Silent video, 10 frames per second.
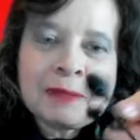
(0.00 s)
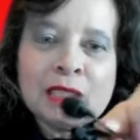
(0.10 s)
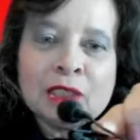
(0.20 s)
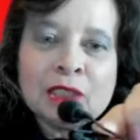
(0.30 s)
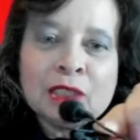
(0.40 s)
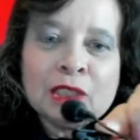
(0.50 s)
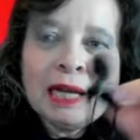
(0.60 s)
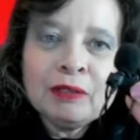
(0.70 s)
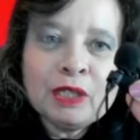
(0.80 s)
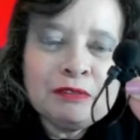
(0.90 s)
So you can either
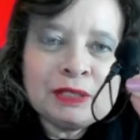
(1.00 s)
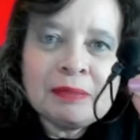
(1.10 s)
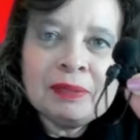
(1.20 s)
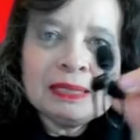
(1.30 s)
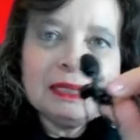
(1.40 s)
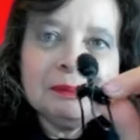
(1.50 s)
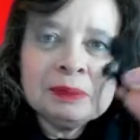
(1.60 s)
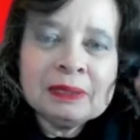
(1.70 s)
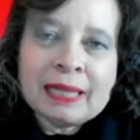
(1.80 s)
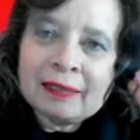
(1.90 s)
go for something
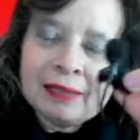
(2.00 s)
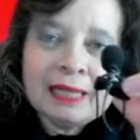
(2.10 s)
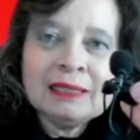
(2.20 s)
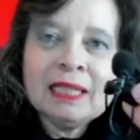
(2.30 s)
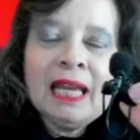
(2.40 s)
simple like that,